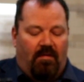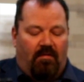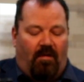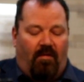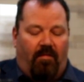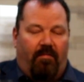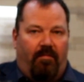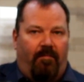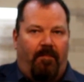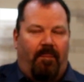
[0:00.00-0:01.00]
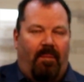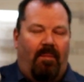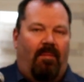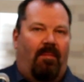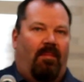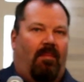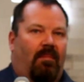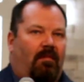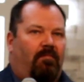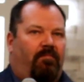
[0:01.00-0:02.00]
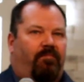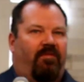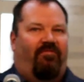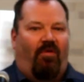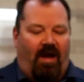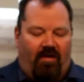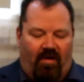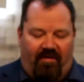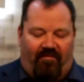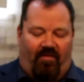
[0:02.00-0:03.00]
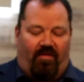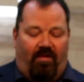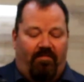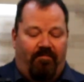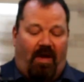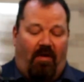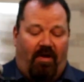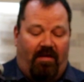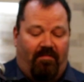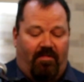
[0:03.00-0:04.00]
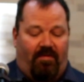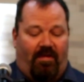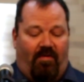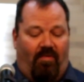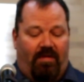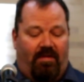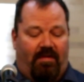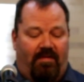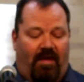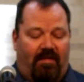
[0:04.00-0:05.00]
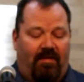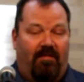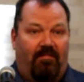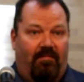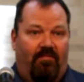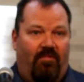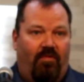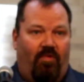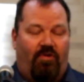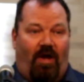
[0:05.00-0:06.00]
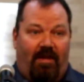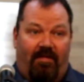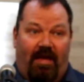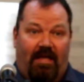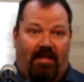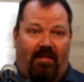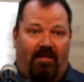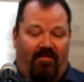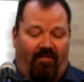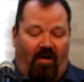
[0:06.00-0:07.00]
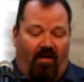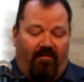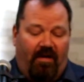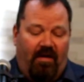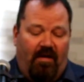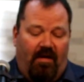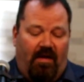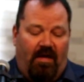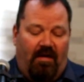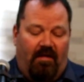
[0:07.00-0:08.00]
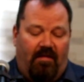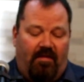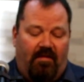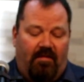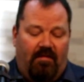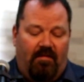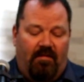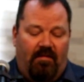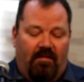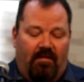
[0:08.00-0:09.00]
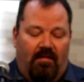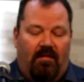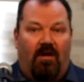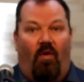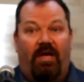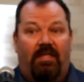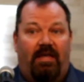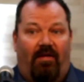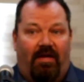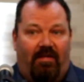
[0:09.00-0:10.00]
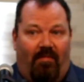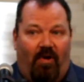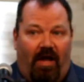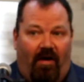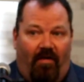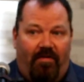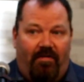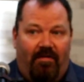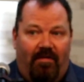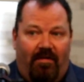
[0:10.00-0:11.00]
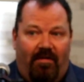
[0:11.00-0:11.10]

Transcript: So, before I go any further, I want to just say what this doesn't what, what John is saying it doesn't involve is going and telling someone else.